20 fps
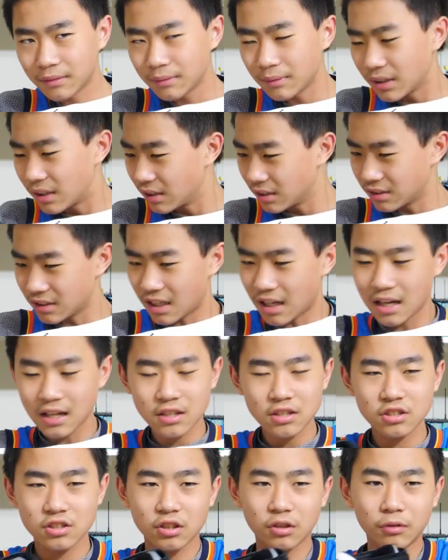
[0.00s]
because I
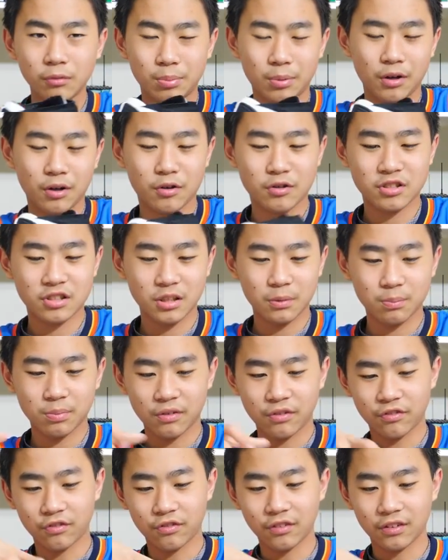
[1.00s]
just don't personally
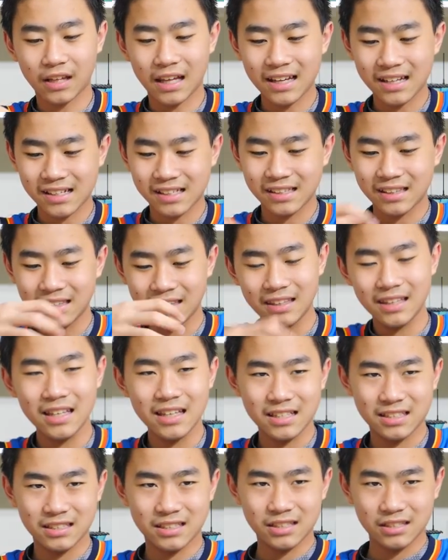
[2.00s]
like
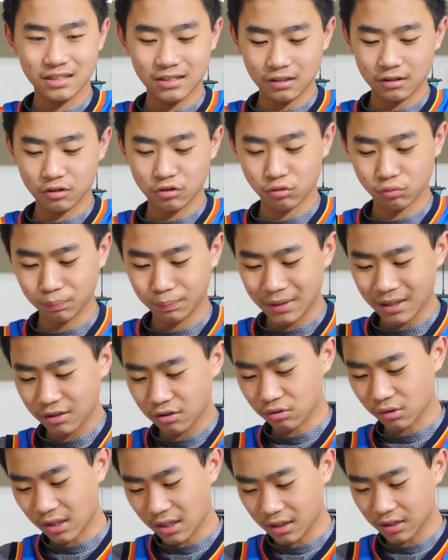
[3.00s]
this big
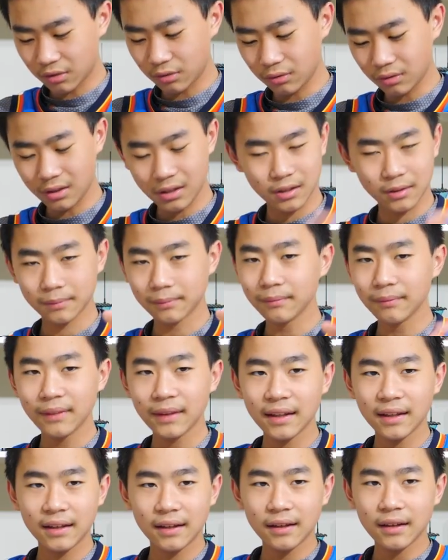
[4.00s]
triangle. Like
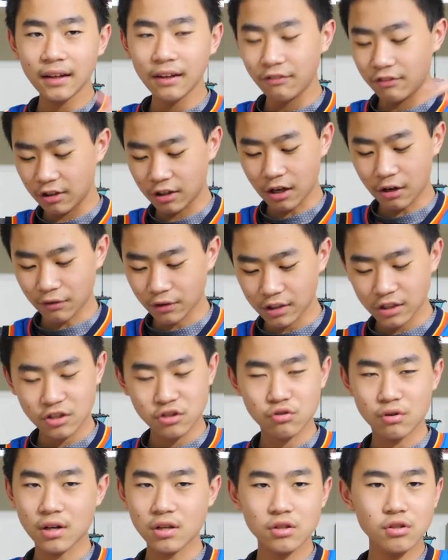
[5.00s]
if they got rid of
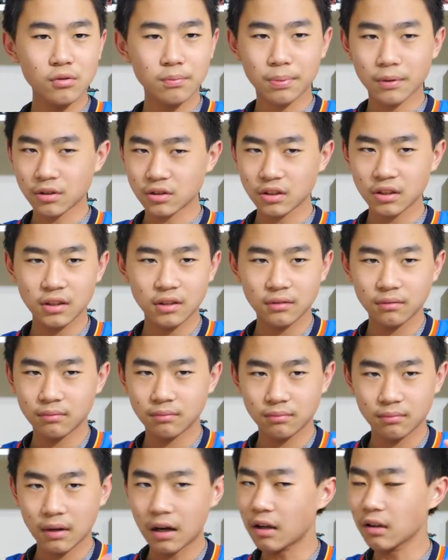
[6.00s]
this triangle, personally,
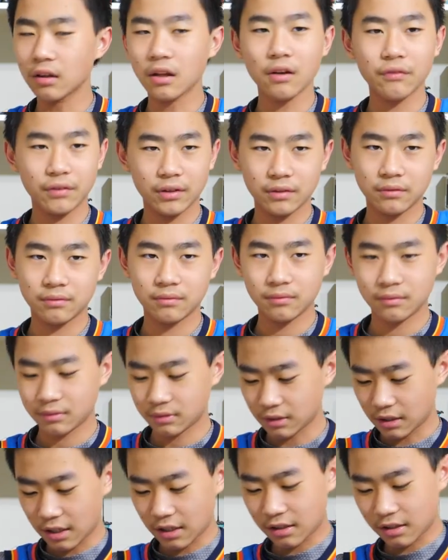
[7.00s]
I love it.
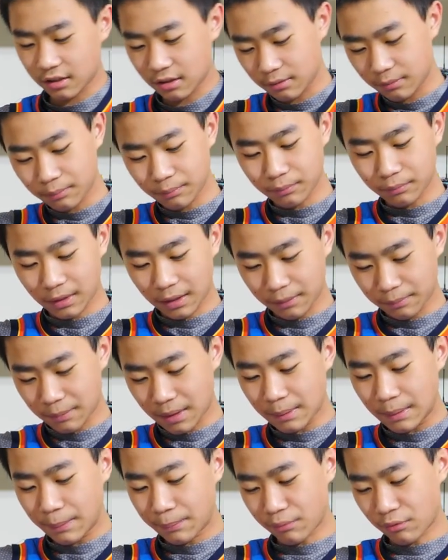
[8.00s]
Like
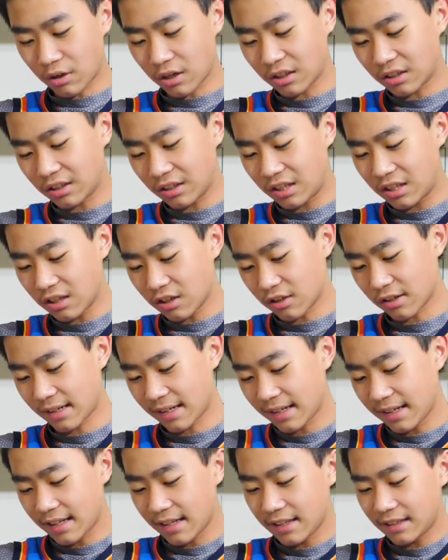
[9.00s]
maybe brought it to here.
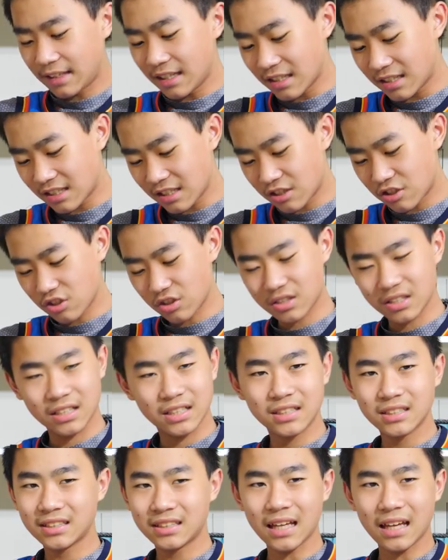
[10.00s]
This is just
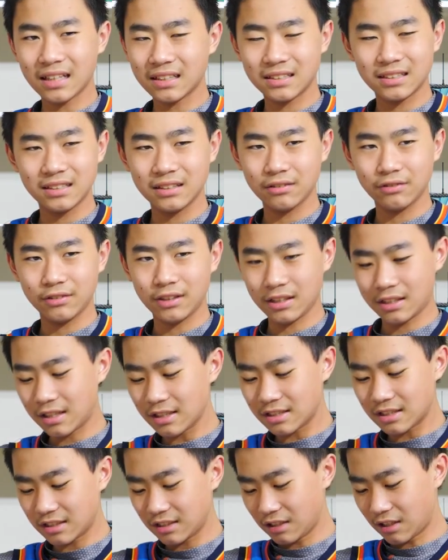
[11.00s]
extensive. Like
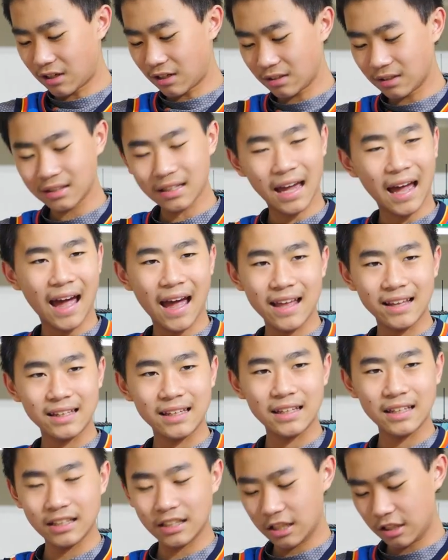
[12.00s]
this is not that
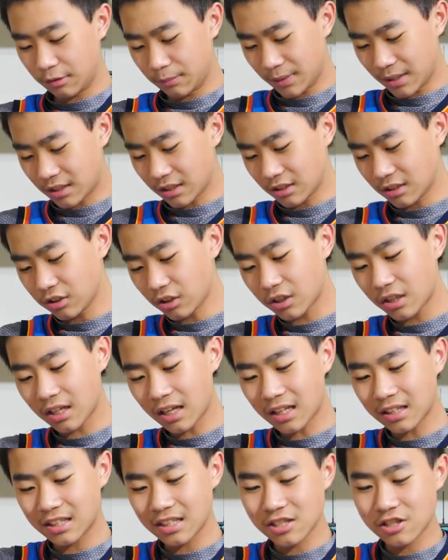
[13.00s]
needed, because looking
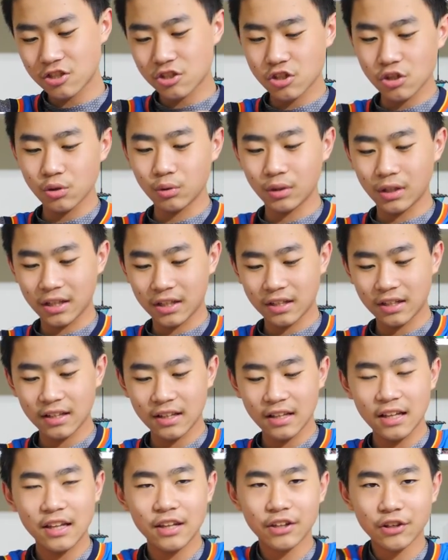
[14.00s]
at this shoe, like
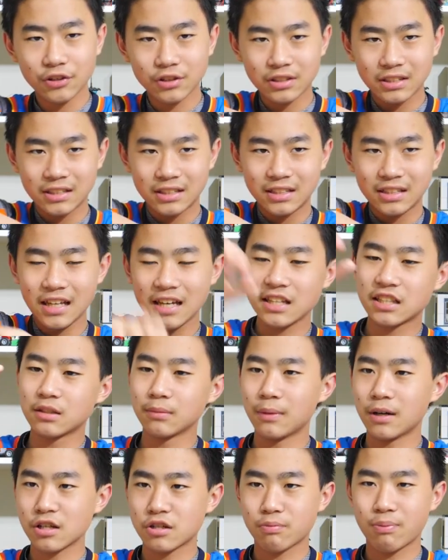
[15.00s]
there's this
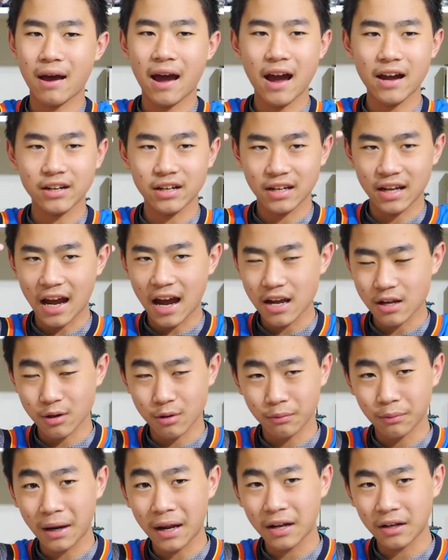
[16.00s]
much padding at
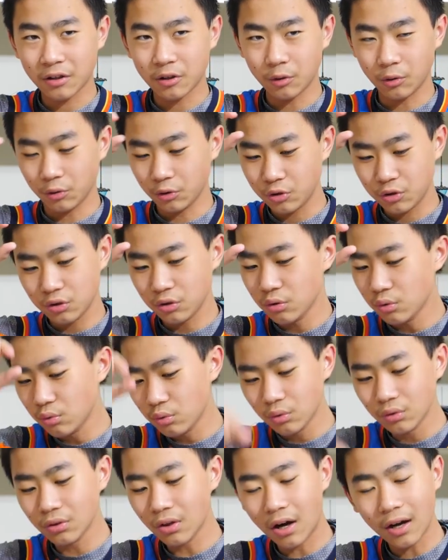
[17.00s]
your ankle. You
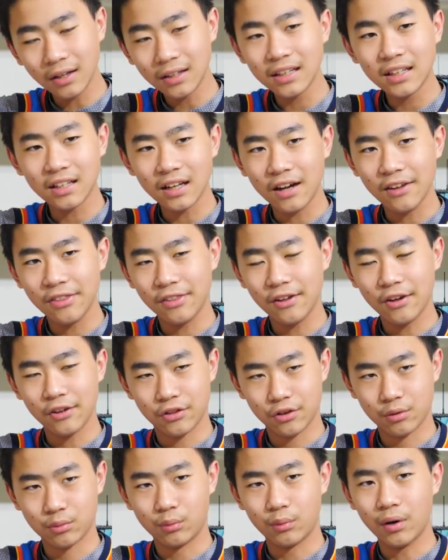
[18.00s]
do not need
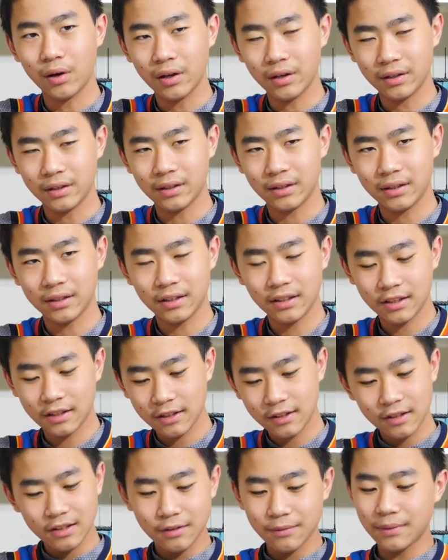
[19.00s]
another one.
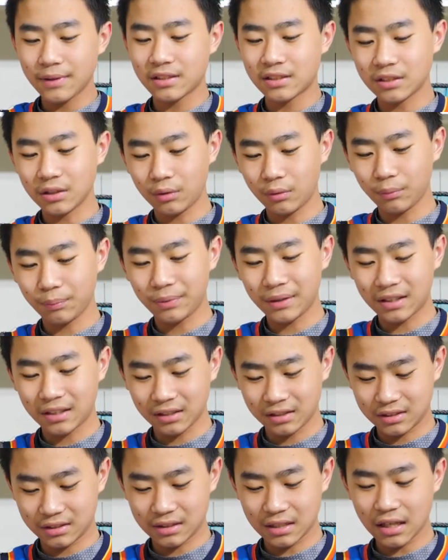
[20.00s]

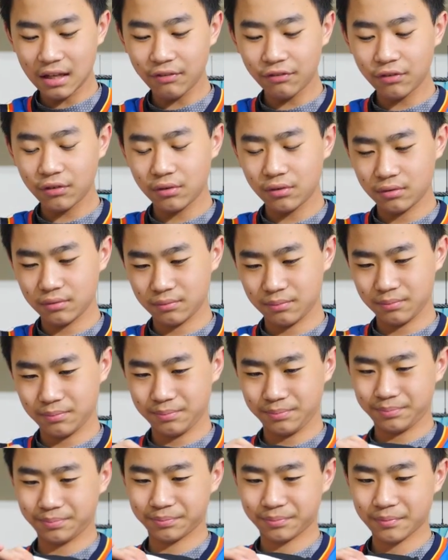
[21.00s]
Because if
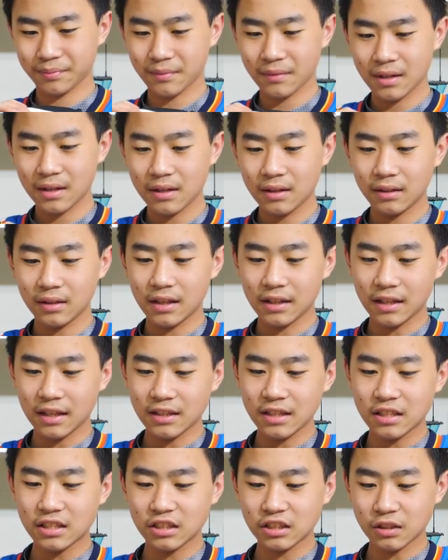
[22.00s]
like,
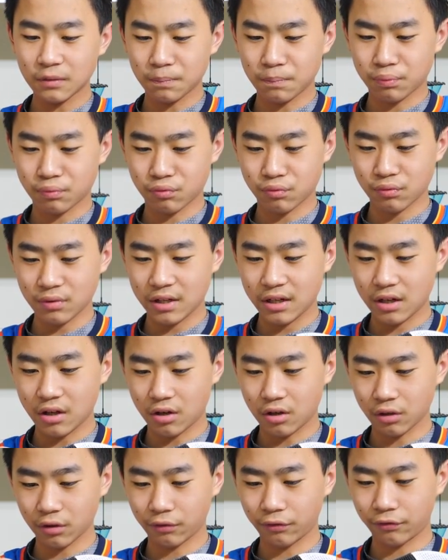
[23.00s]
and this is a pretty
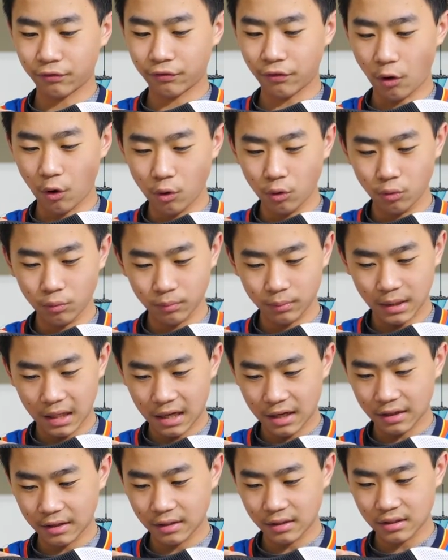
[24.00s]
hard foam,
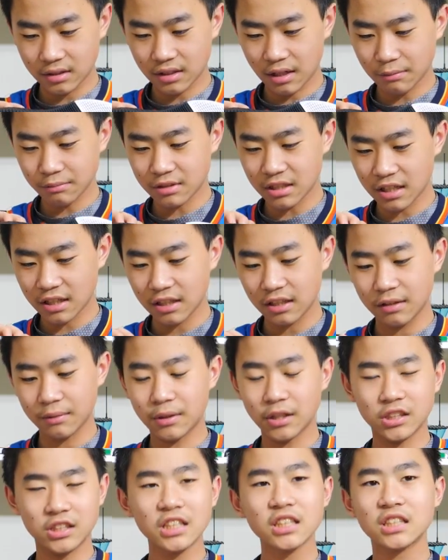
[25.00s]
man. I'm saying it
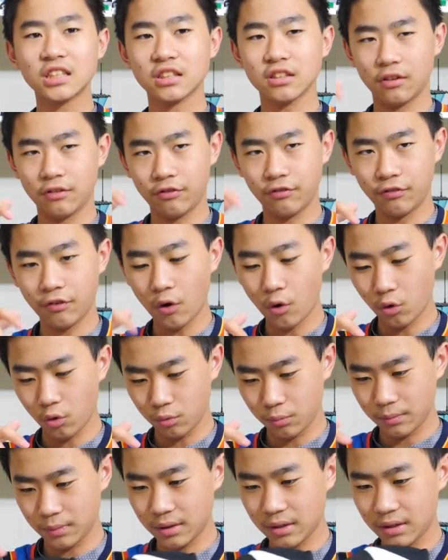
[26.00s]
because this is a foam,